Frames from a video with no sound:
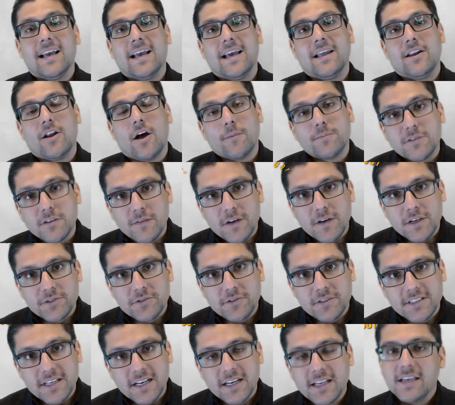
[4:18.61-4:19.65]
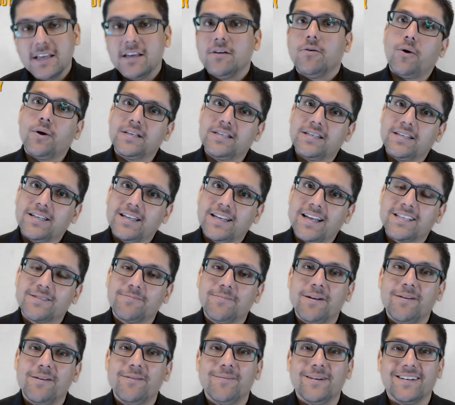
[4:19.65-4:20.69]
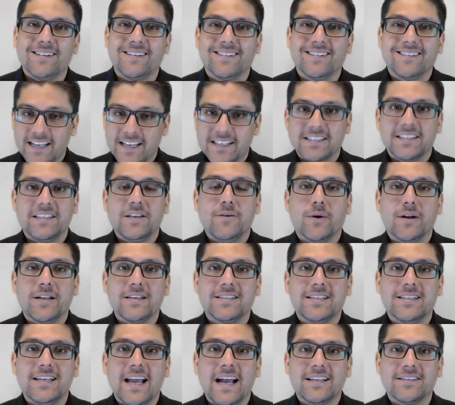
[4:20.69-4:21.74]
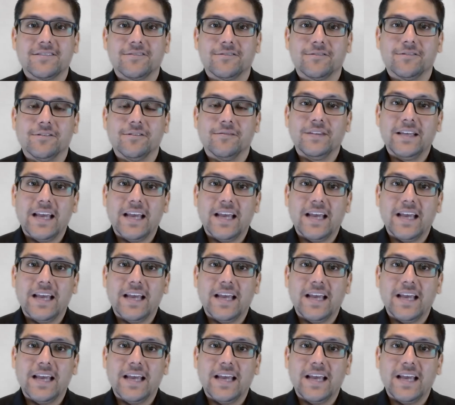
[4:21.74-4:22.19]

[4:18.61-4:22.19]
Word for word: an observational study or is it an experiment? Let's see what is the answer.